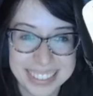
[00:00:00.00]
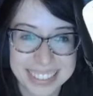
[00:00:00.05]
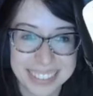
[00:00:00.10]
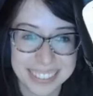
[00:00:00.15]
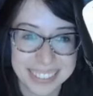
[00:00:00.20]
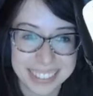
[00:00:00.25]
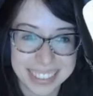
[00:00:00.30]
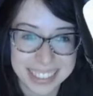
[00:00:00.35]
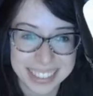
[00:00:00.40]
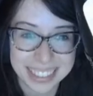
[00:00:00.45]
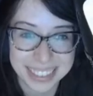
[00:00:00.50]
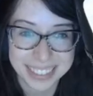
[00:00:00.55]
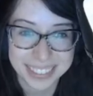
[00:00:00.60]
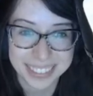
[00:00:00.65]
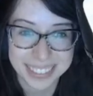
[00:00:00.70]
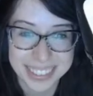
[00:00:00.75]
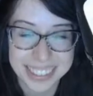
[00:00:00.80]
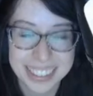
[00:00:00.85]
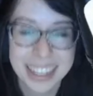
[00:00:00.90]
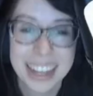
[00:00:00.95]
so
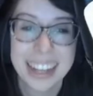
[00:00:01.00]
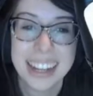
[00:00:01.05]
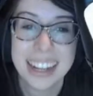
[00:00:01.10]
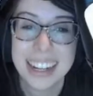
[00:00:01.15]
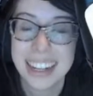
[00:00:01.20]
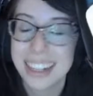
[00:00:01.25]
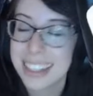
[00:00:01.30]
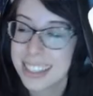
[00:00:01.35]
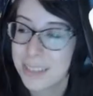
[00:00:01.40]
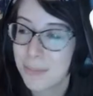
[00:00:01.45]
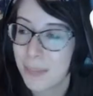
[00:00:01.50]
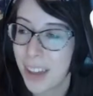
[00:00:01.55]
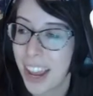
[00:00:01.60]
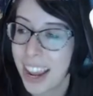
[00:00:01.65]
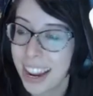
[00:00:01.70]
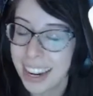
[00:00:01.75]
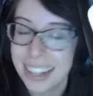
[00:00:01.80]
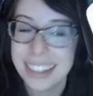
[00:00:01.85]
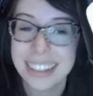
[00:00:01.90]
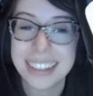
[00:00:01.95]
cute. It's
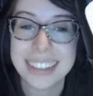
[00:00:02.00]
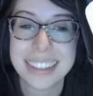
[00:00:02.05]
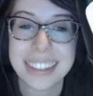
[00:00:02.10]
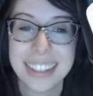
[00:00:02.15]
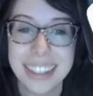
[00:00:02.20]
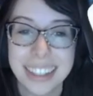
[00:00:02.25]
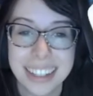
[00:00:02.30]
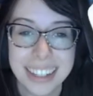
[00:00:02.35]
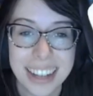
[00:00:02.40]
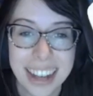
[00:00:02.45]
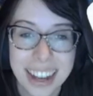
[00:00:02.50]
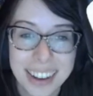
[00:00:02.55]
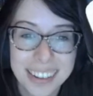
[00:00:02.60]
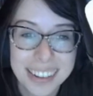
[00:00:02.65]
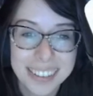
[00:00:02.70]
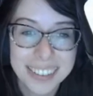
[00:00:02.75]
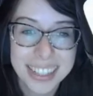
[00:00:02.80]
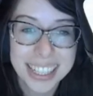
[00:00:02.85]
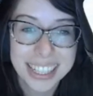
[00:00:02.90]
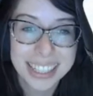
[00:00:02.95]
pink.
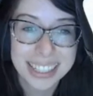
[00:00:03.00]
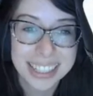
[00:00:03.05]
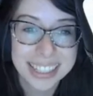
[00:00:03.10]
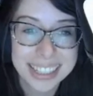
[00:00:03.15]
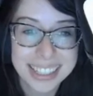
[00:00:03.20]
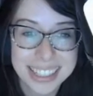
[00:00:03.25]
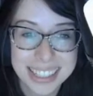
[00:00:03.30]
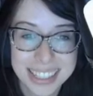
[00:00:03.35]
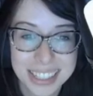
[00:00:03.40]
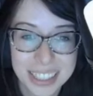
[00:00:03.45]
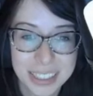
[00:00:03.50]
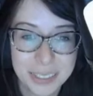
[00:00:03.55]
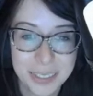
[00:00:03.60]
Oh my god, it's so